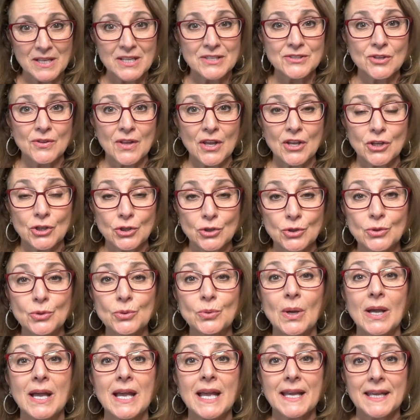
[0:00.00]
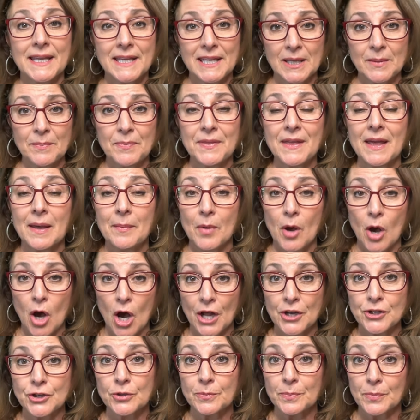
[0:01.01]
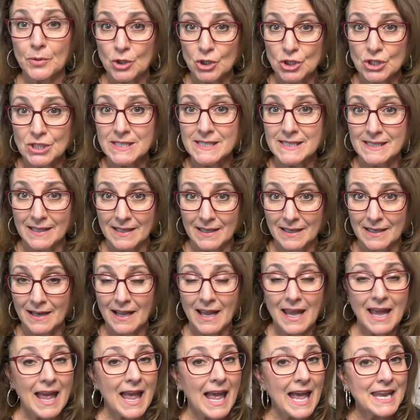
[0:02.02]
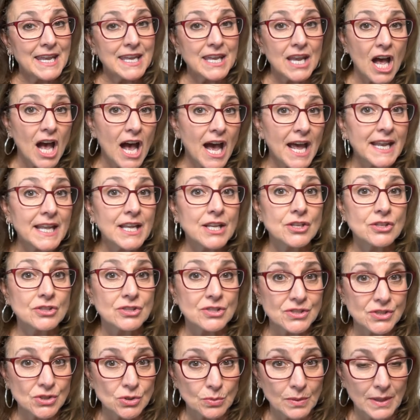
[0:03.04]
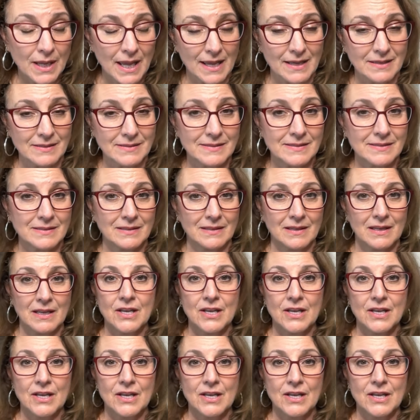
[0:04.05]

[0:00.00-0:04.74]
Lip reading: so that you keep them on your person and not in your suitcase.